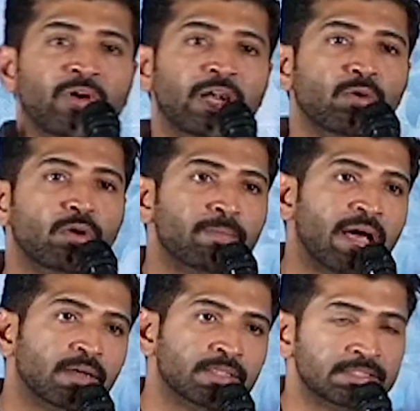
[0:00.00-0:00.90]
well-known
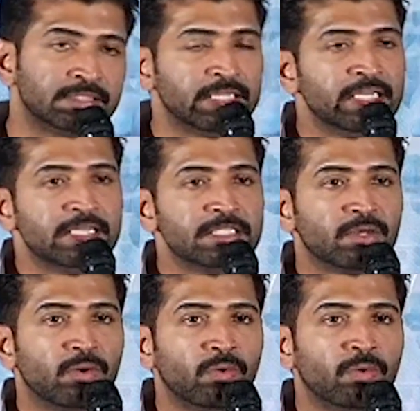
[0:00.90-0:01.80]
banners.
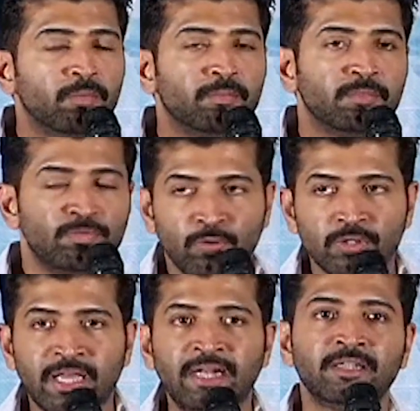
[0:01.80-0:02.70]
So before
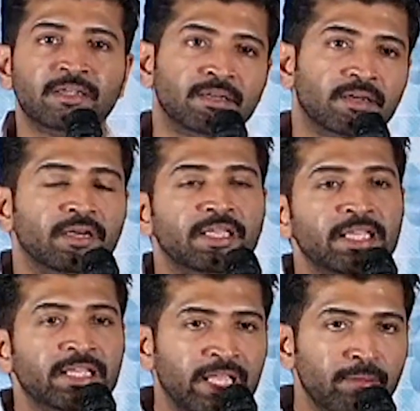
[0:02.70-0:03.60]
that,
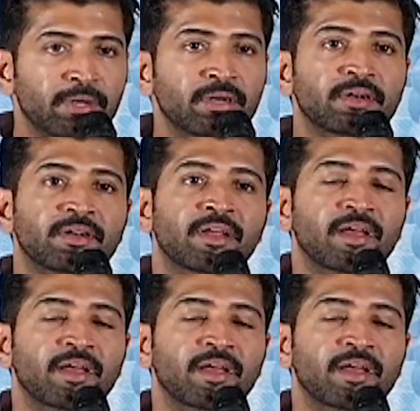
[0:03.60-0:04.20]
he came in